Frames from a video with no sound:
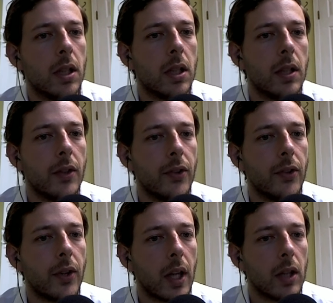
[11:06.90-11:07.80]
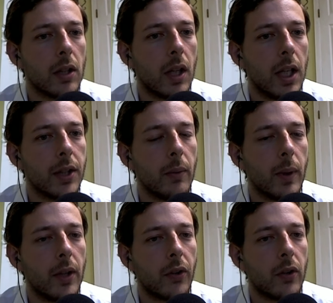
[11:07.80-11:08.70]
This is like a lot that
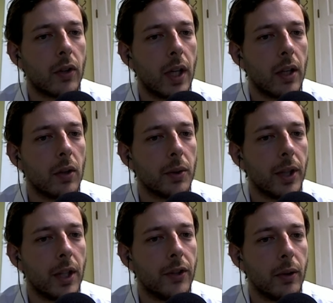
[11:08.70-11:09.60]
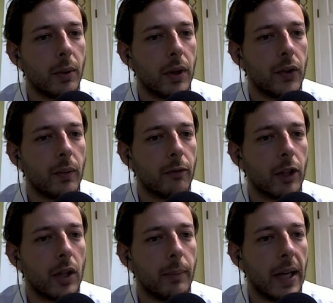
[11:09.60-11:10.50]
white's trying to hold on to with some
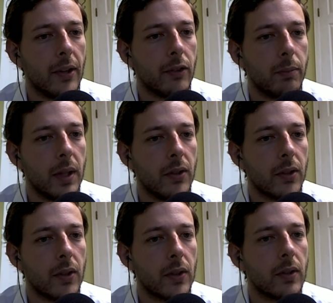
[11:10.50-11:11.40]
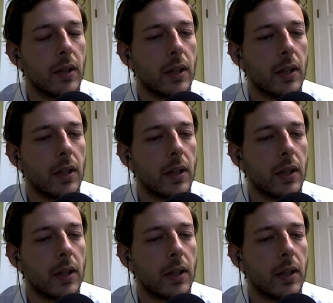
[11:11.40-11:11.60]
very passive pieces.